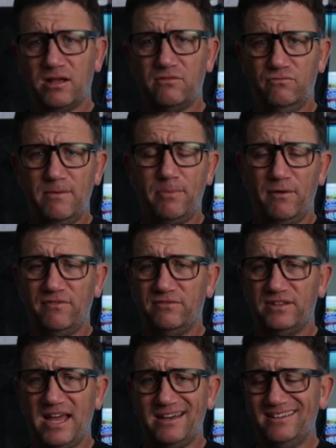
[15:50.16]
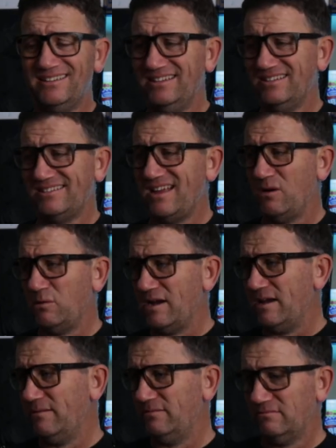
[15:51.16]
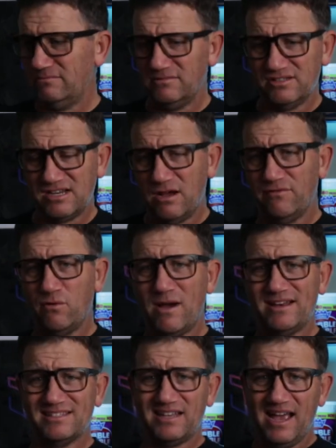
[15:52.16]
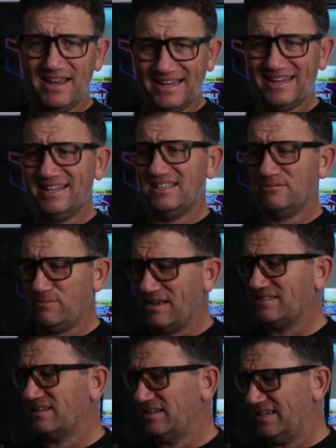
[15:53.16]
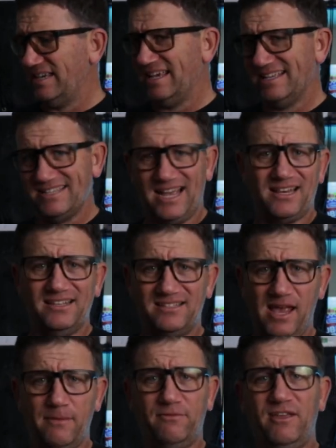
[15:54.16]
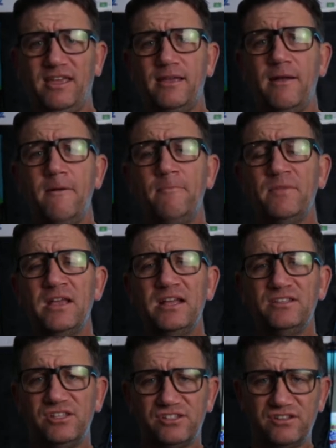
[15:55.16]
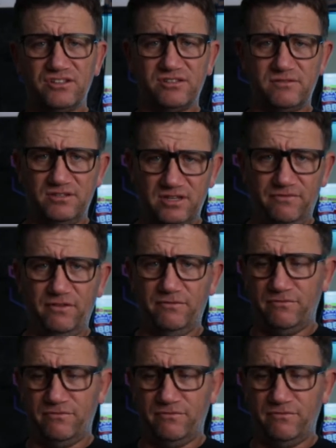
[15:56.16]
rip off of that. There's no other way to say it. It is basically exactly the same thing, just a different